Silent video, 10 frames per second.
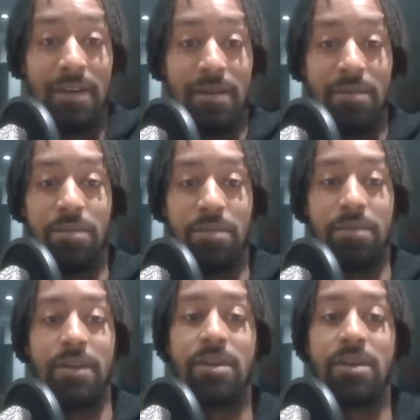Yeah,
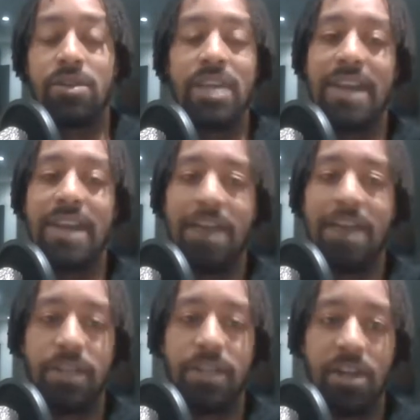because that
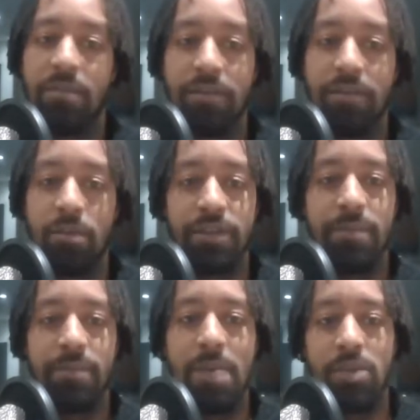first half performance
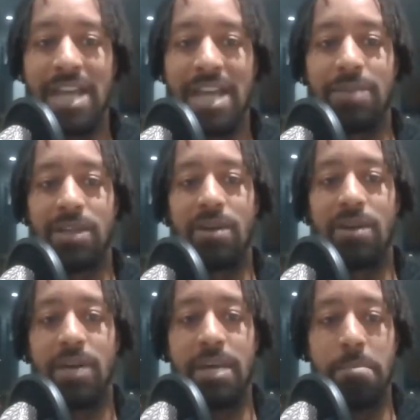from them was
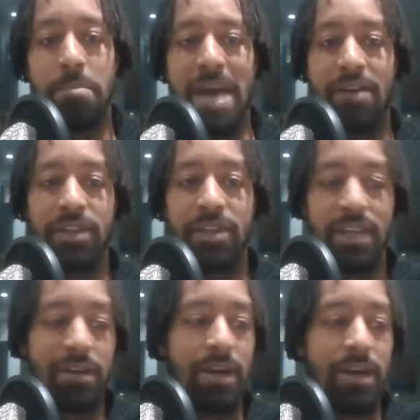absolutely
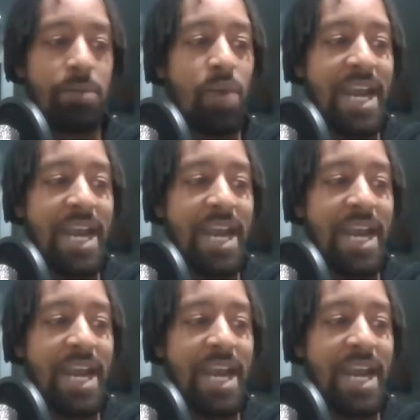embarrassing.